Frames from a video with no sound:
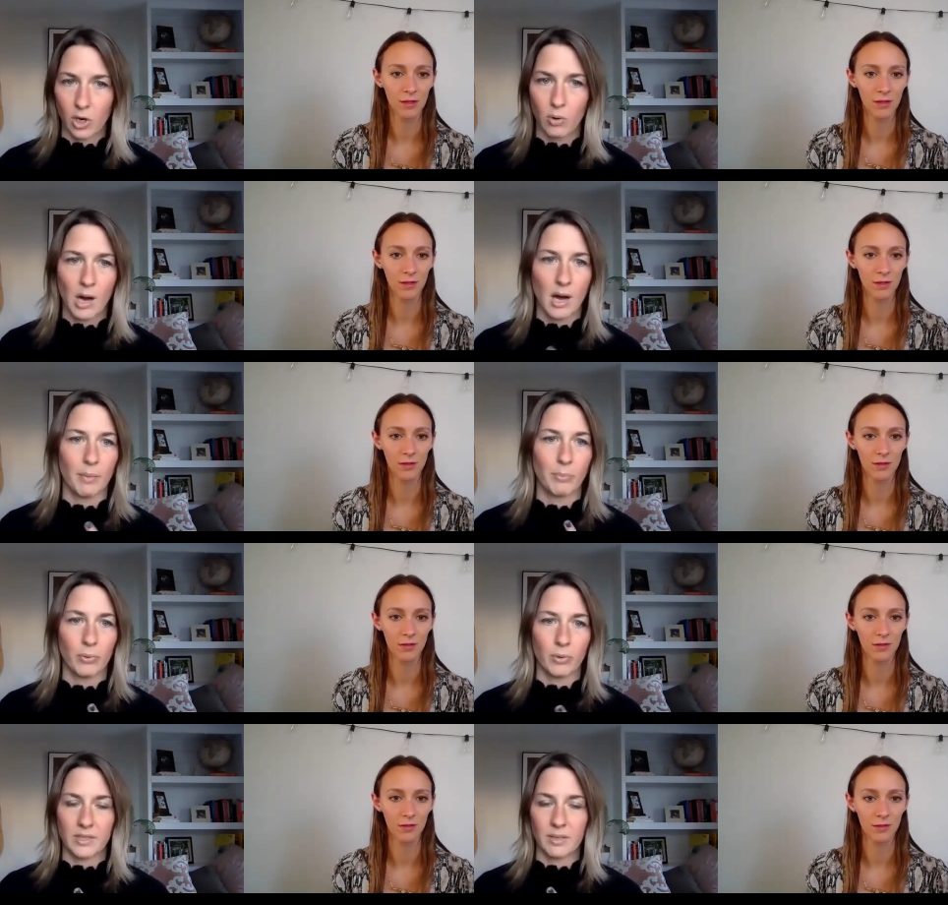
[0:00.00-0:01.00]
Speaker 1: co op
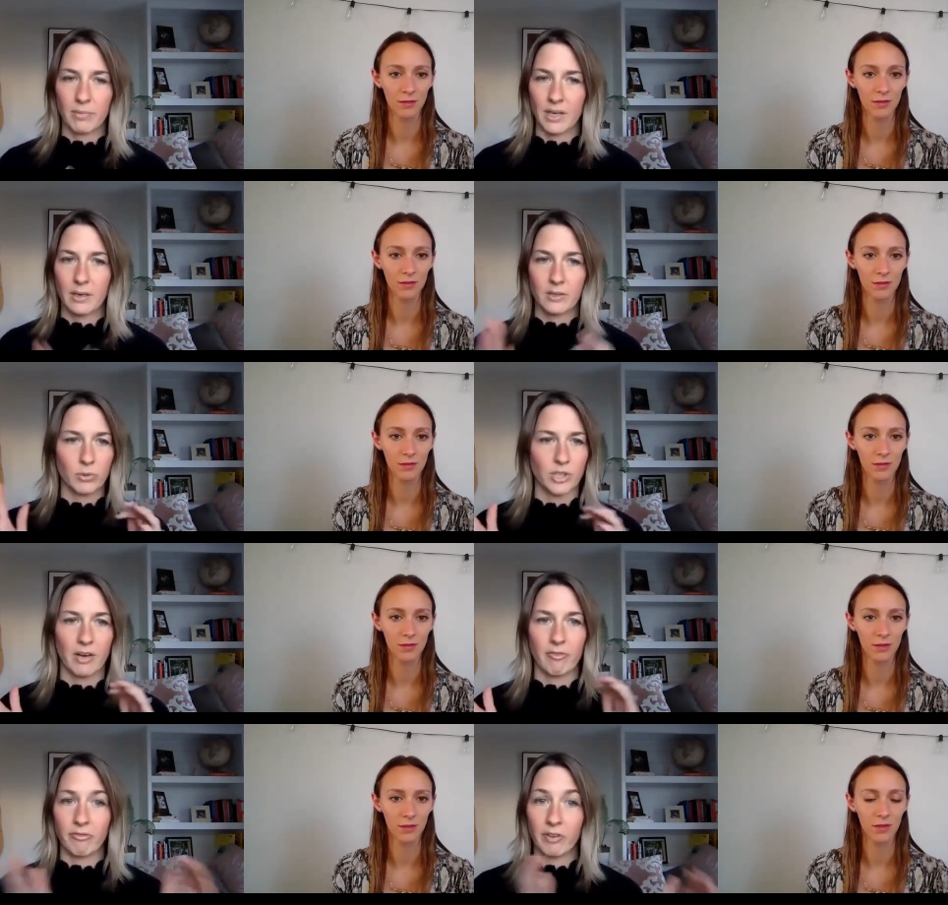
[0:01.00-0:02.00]
or something else, which
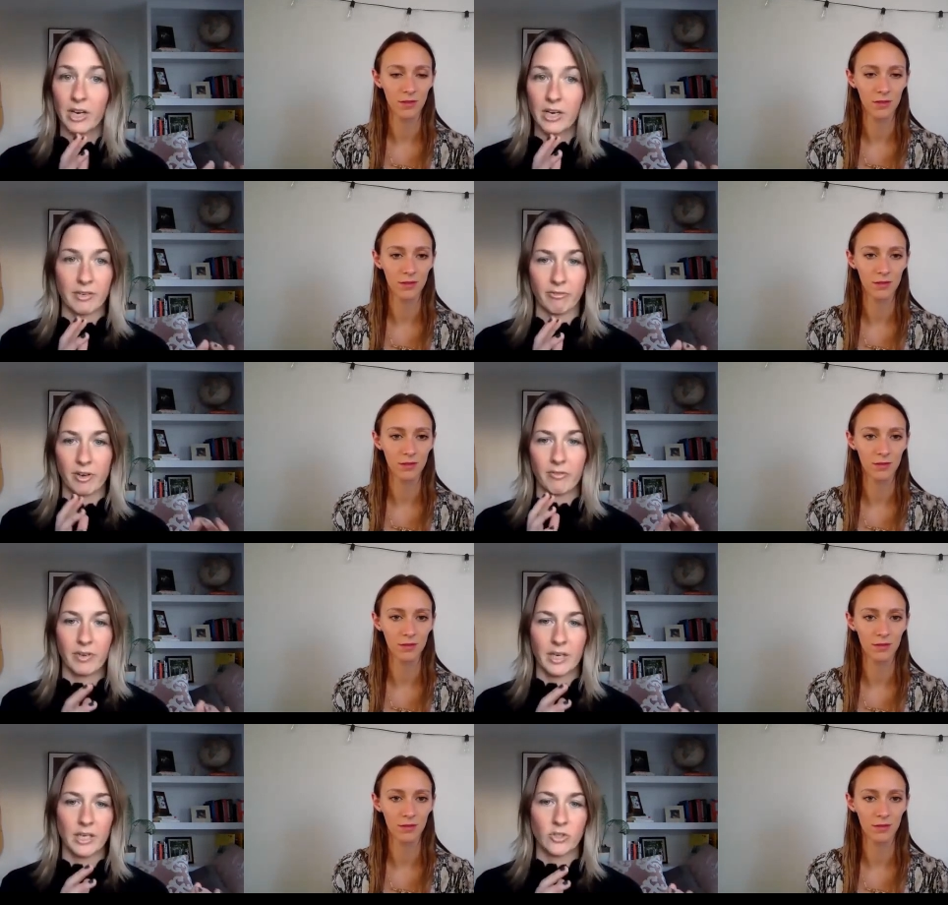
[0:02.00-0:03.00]
have very different
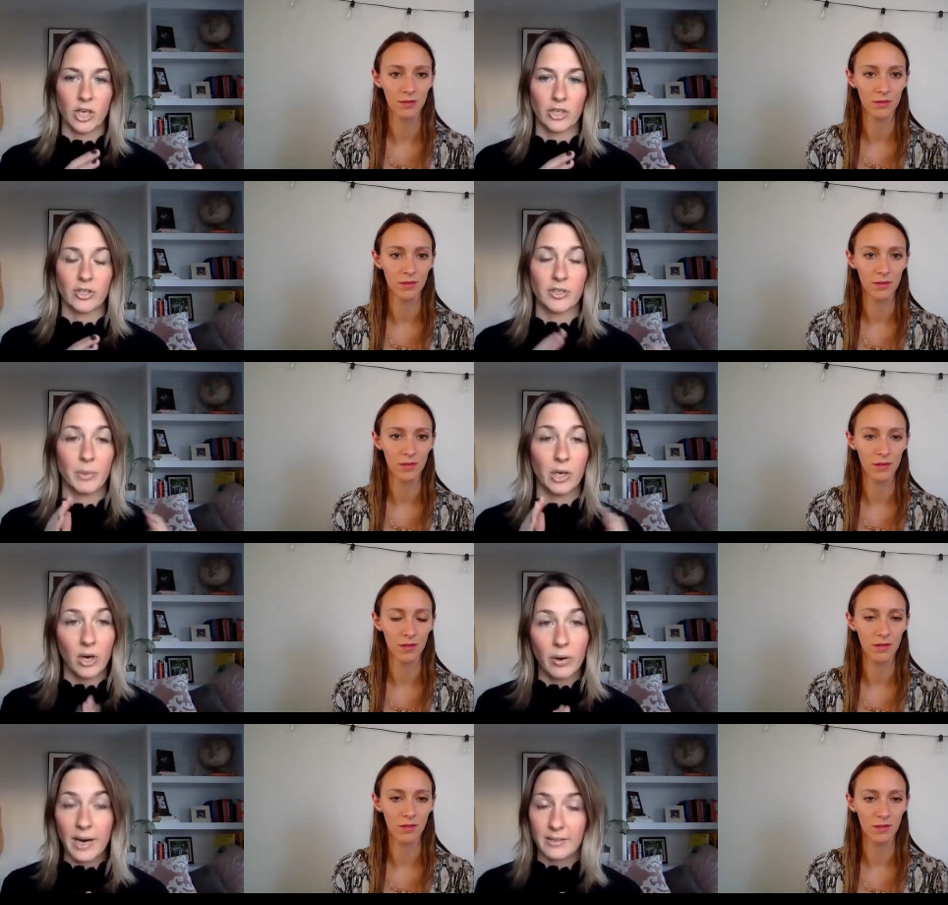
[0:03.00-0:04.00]
funding structures. But
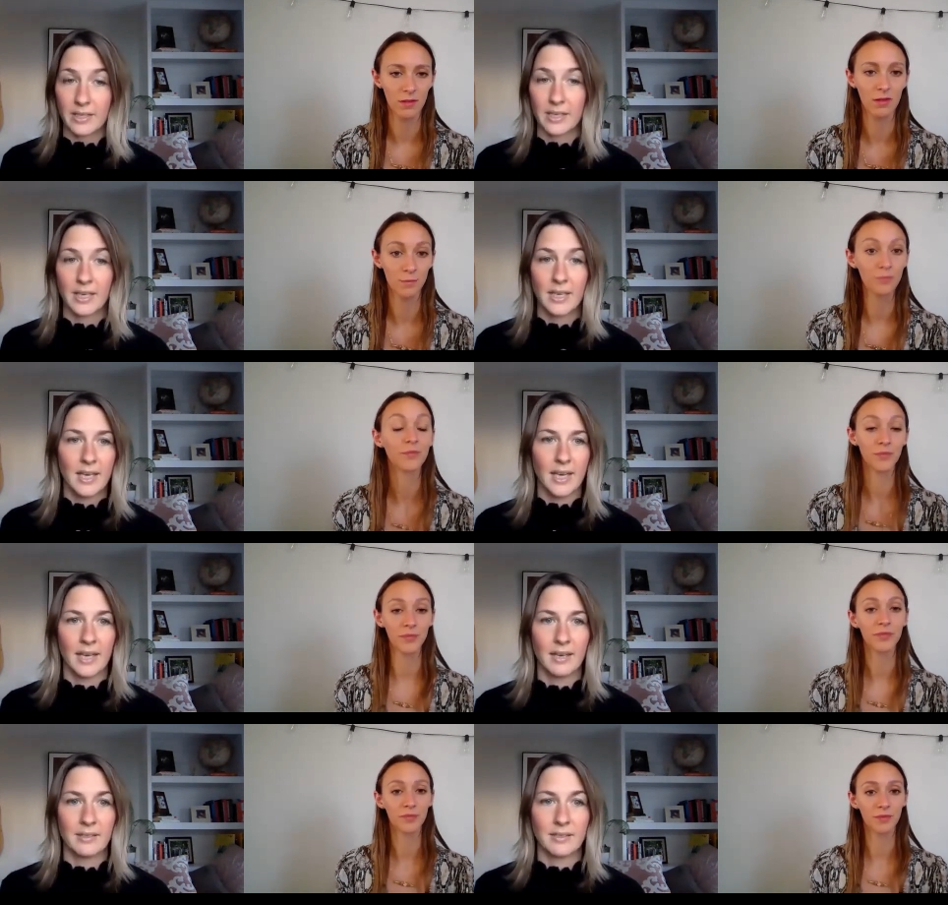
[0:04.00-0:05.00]
co housing
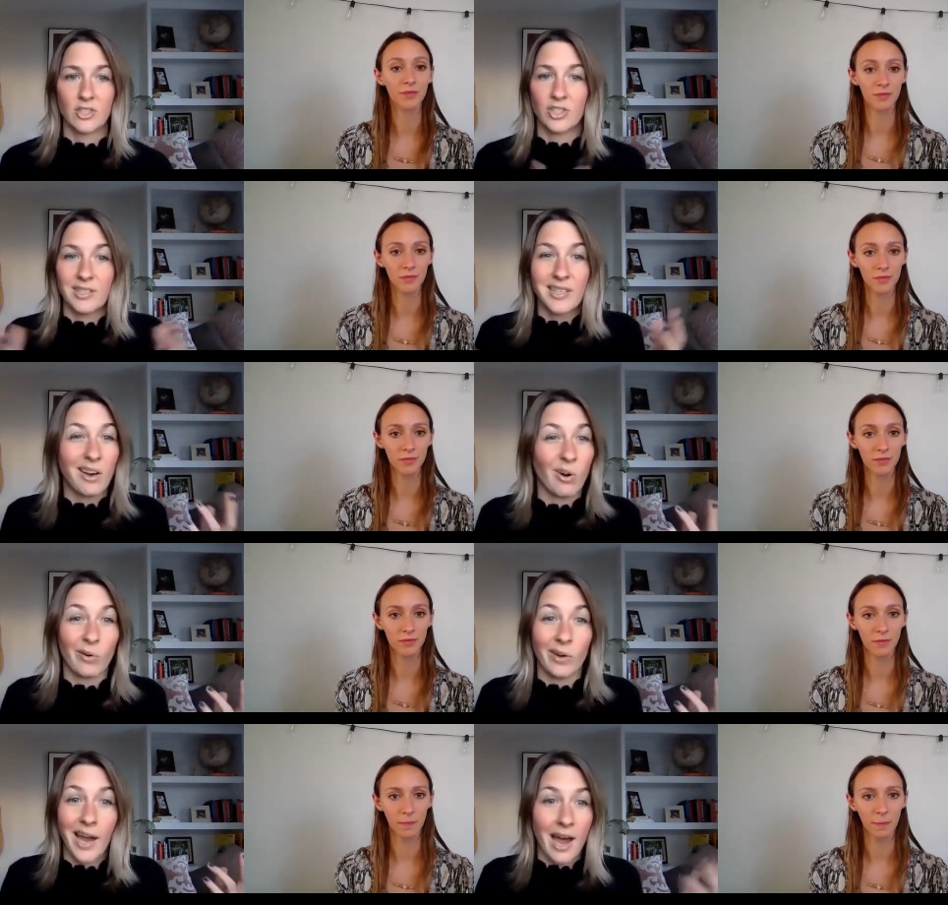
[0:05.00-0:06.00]
is just like
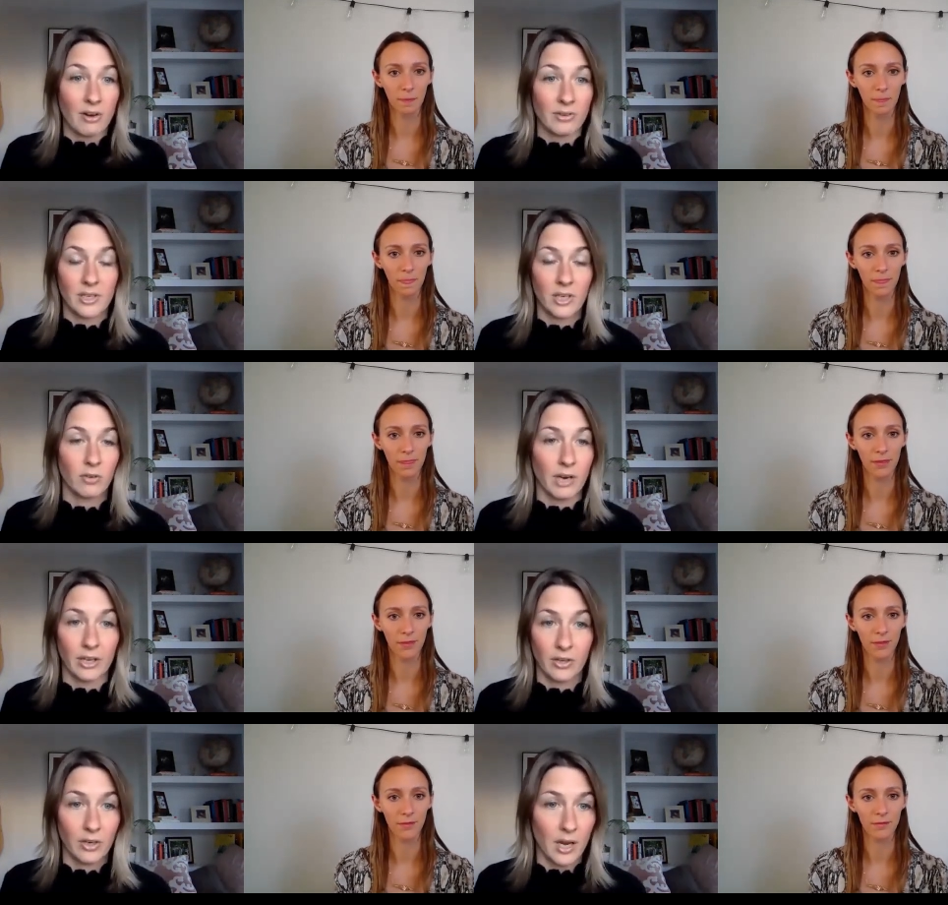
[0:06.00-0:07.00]
owning a house in a
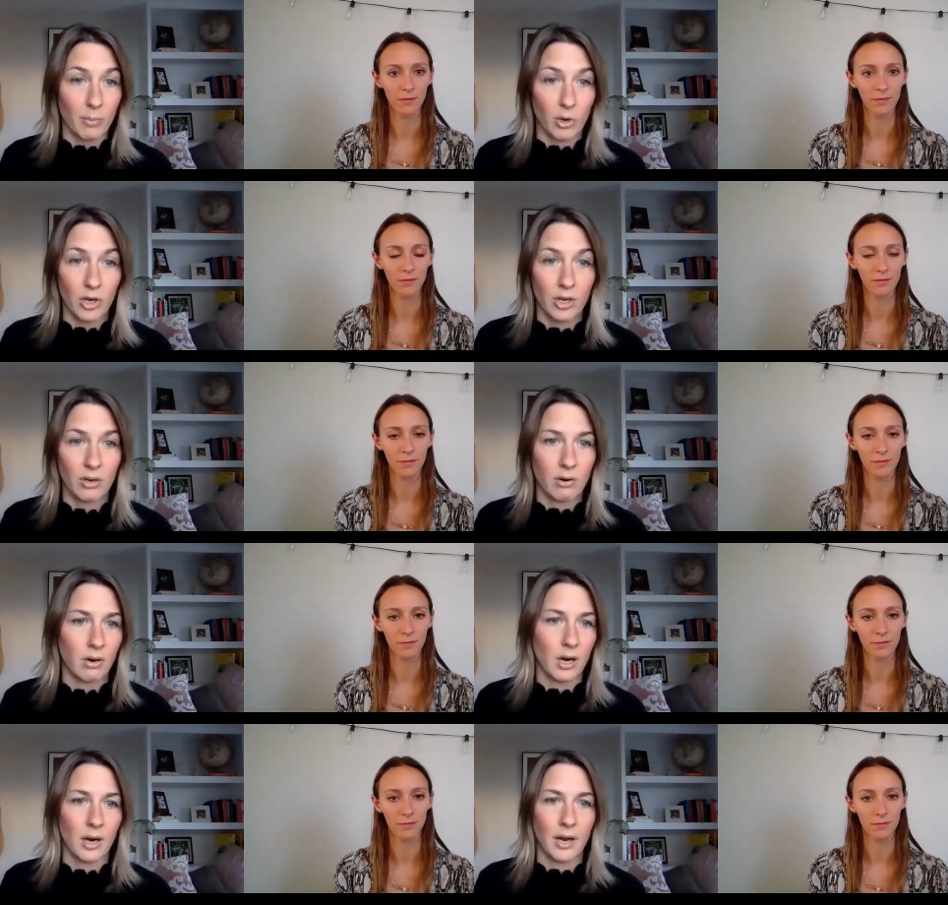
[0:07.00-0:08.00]
regular neighborhood or